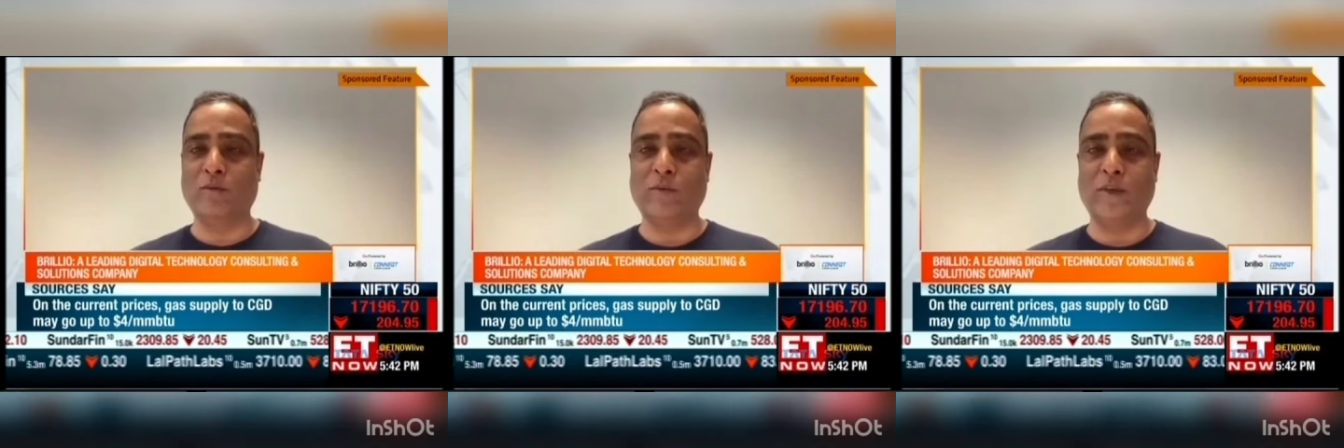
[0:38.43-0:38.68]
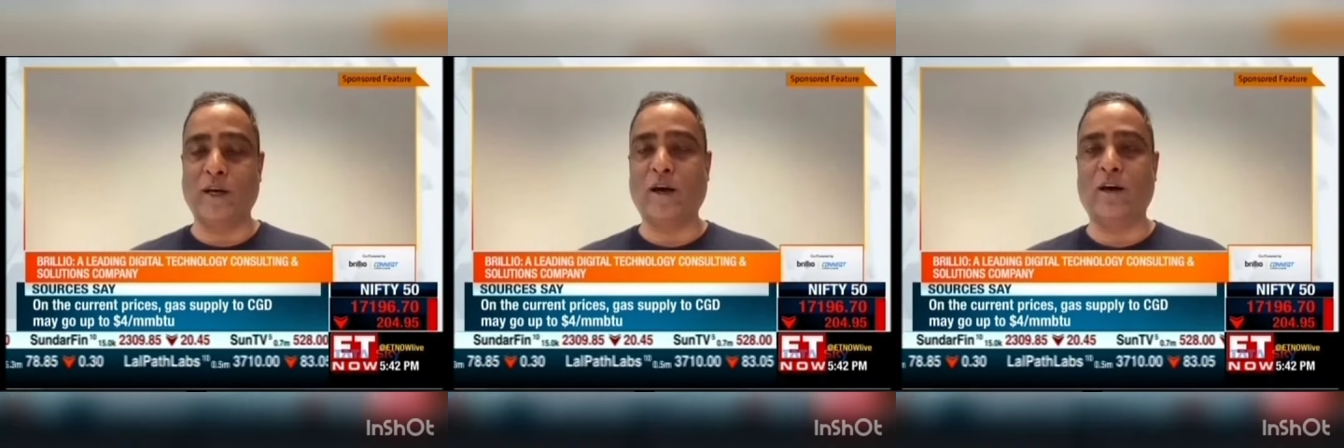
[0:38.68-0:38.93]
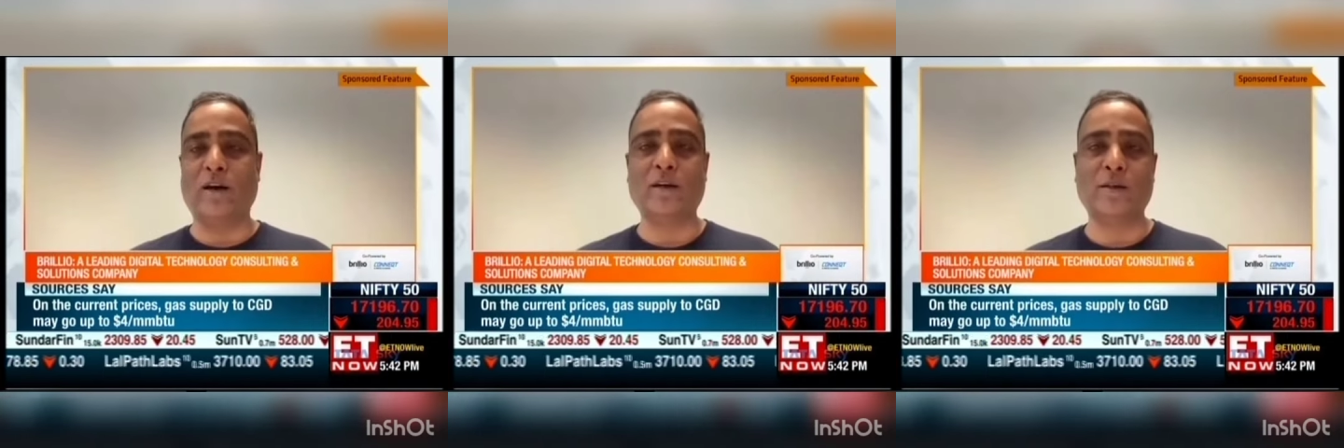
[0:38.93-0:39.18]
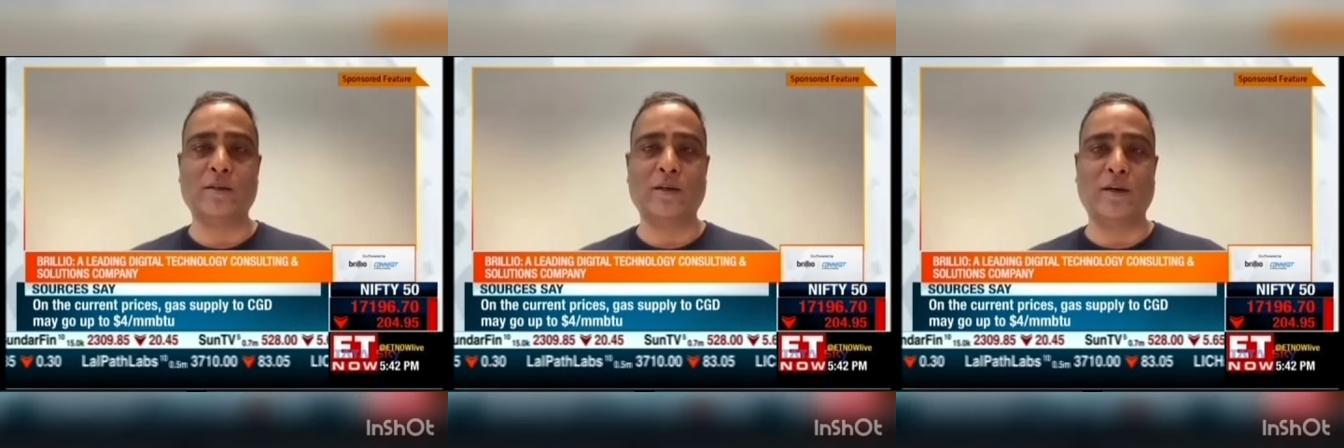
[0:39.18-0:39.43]
and we
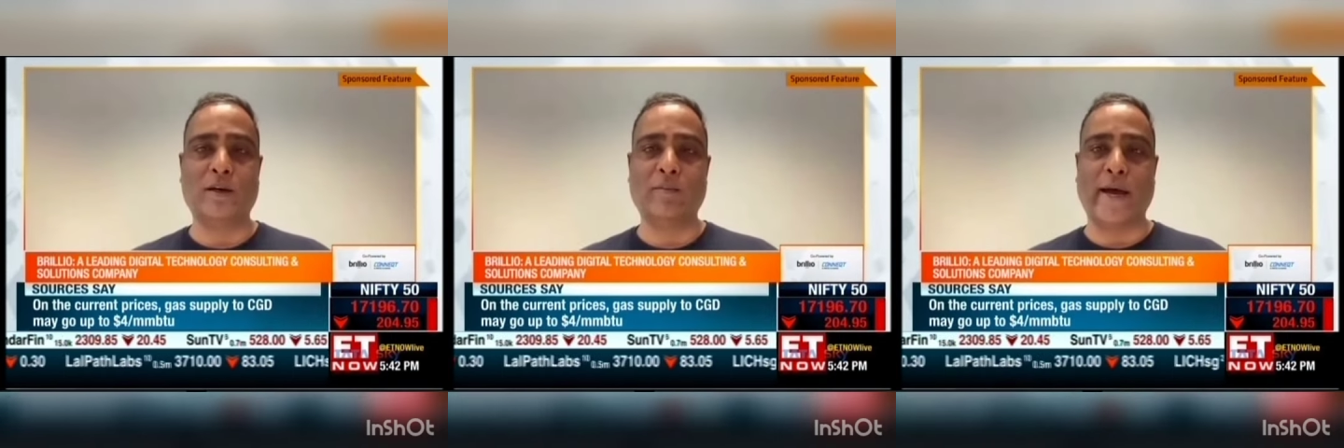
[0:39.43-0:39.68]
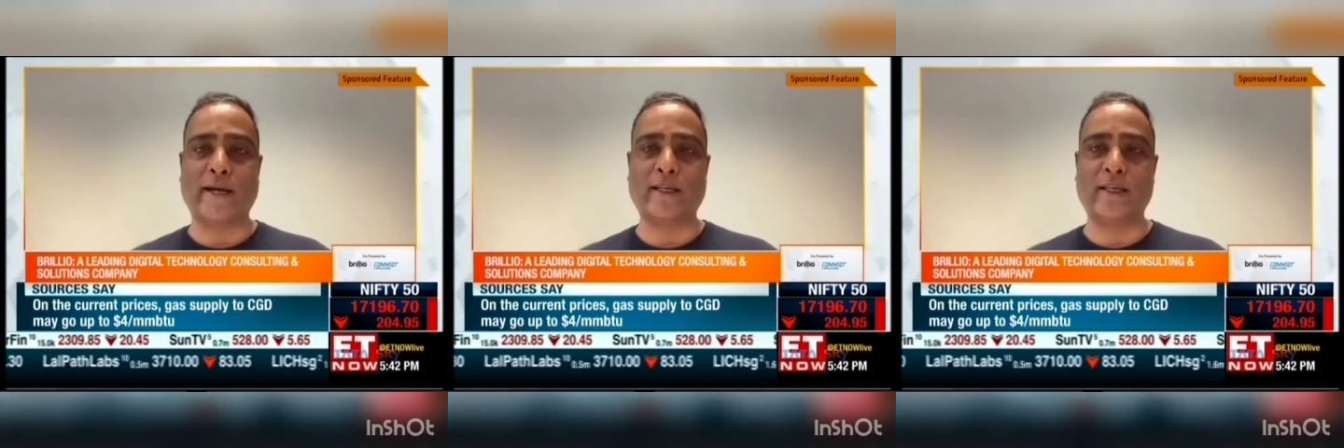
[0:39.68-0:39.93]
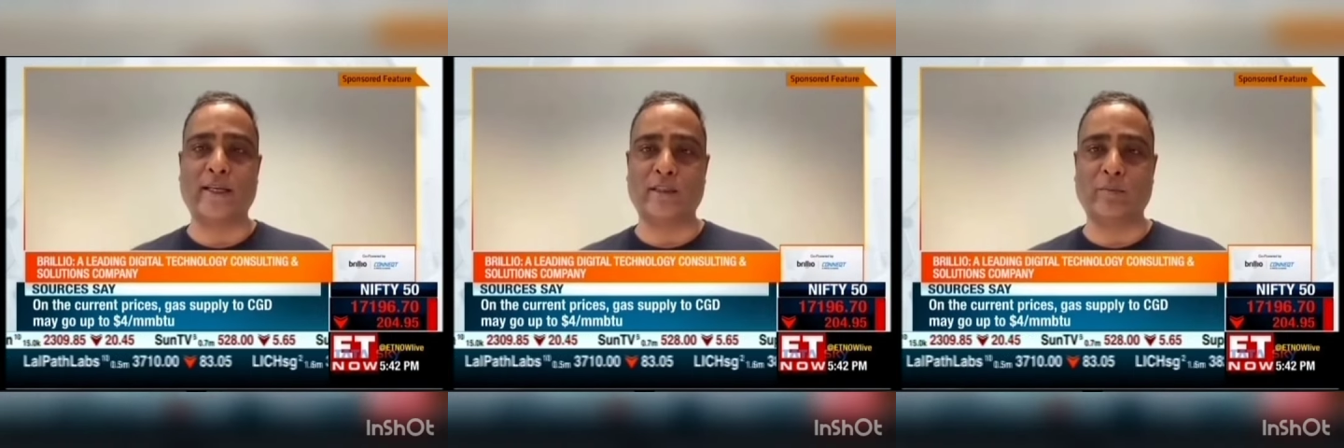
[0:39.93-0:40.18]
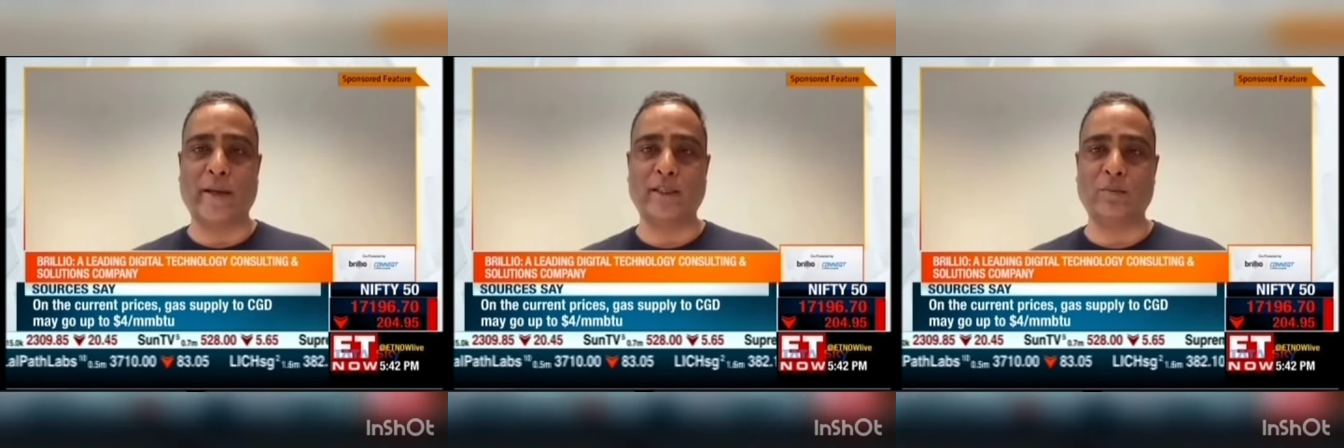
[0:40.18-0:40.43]
are acting
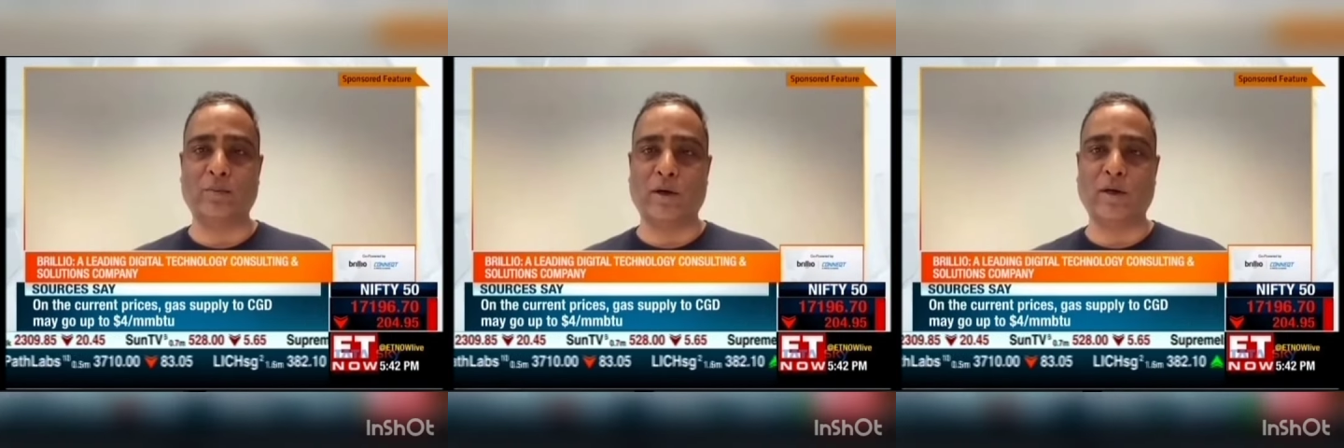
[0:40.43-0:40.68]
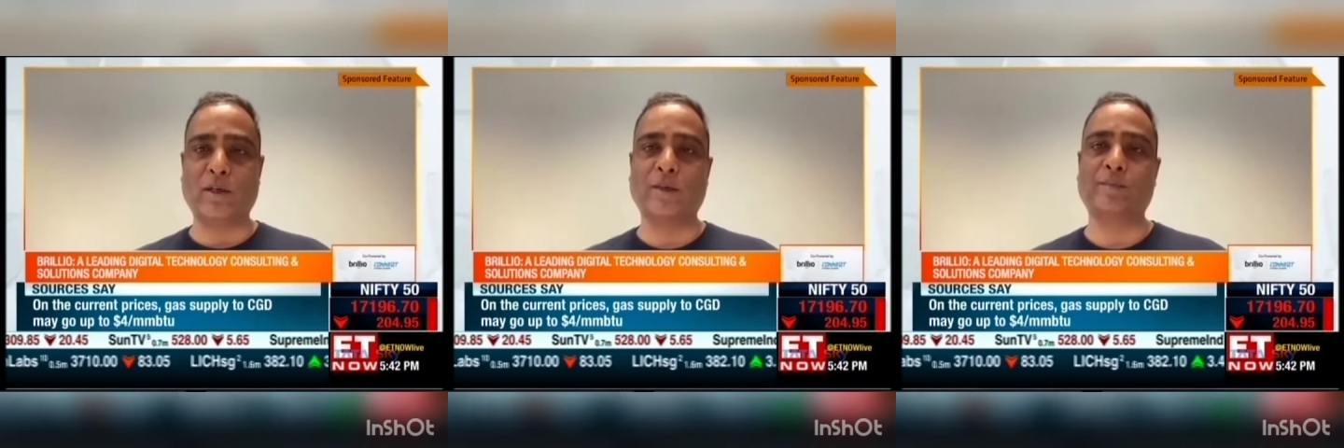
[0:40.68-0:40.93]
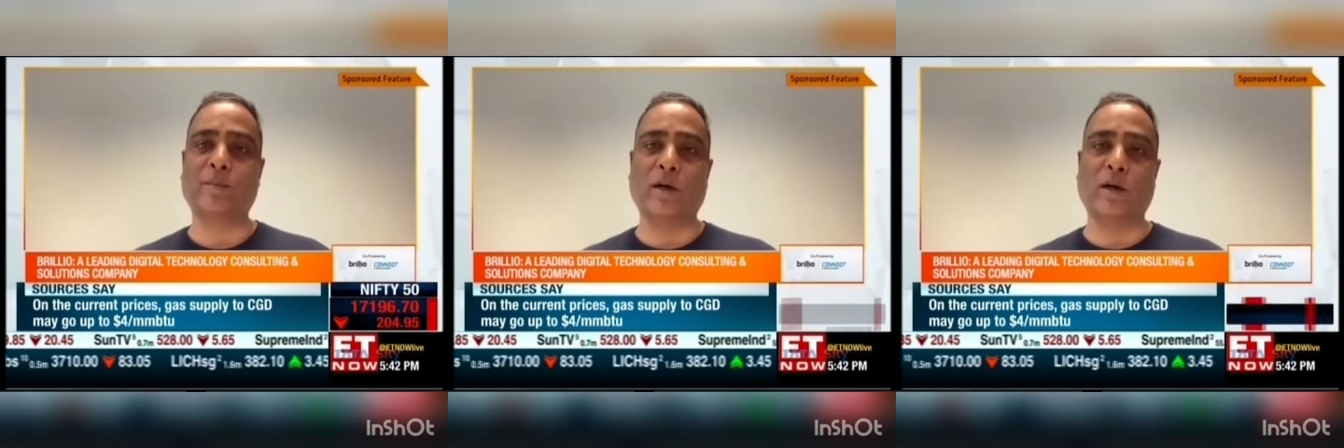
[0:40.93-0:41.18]
as a benchmark